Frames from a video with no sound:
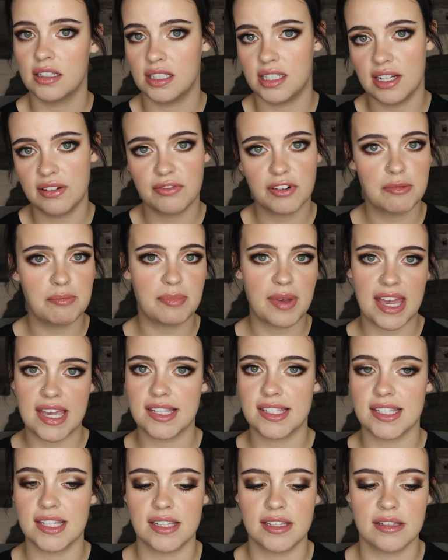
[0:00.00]
different
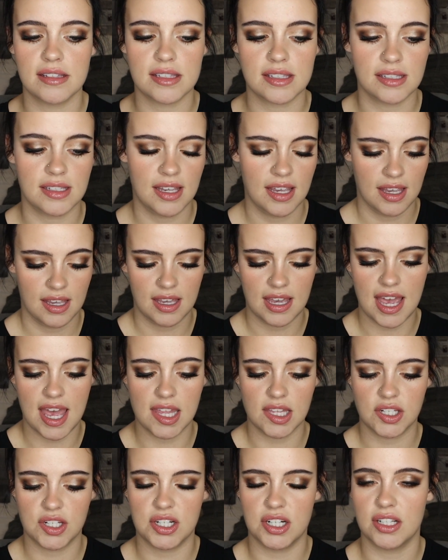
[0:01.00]
bases,
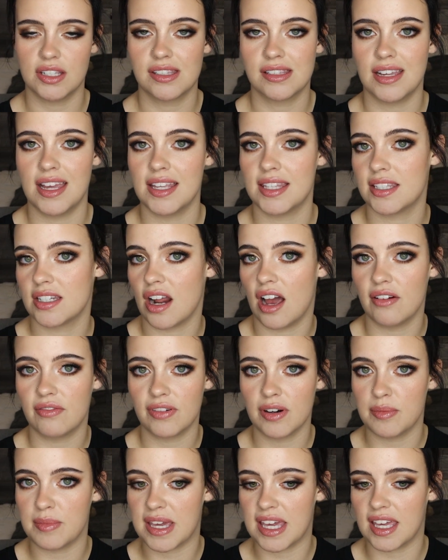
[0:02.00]
it's just it's not
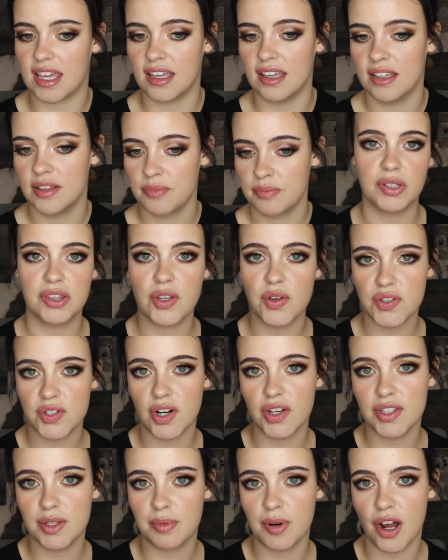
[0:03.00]
for me but those
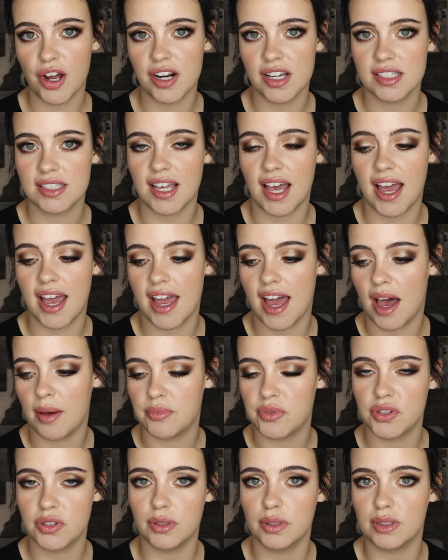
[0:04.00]
are all the products I
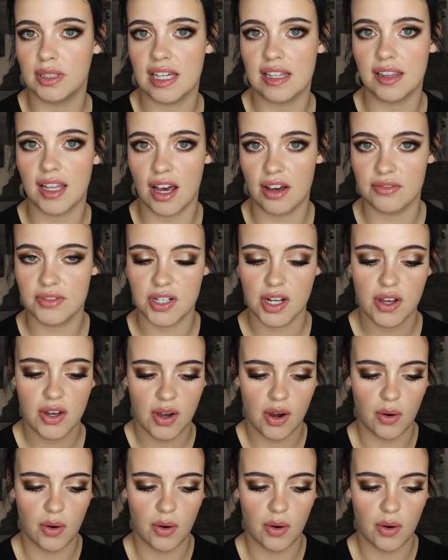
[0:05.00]
absolutely loved